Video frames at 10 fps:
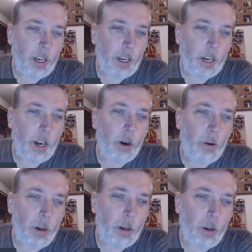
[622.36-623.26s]
You
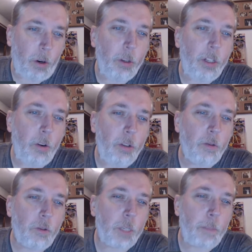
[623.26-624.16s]
know, who's
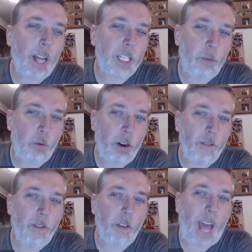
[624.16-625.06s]
the responsible
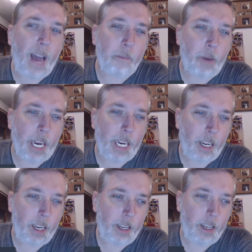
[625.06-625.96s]
one for that,
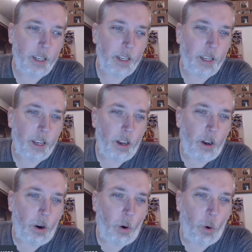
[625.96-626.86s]
Mike?
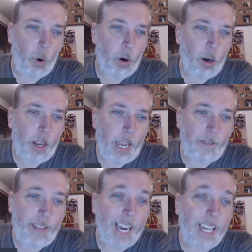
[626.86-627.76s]
Or
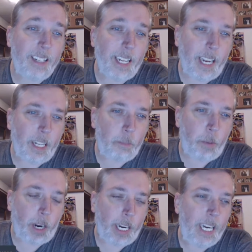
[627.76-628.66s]
if that is the kid's
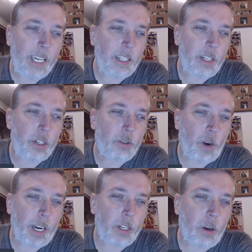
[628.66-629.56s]
book and he just
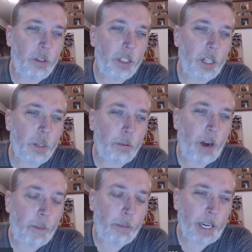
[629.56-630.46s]
destroyed his own son's
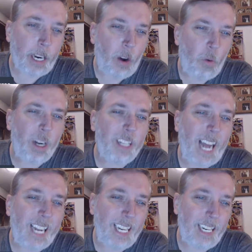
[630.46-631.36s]
property, what does
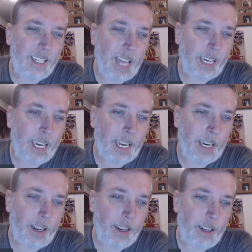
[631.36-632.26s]
that teach that
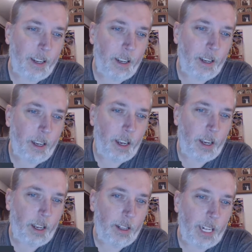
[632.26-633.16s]
kid?
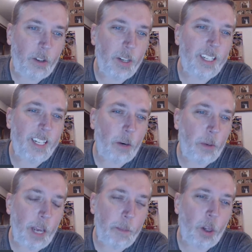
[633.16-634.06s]
That's going to stick
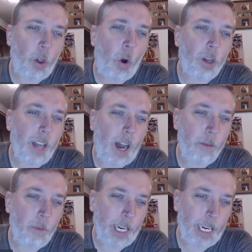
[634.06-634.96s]
with him a long
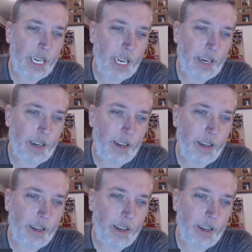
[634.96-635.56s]
time, what he did.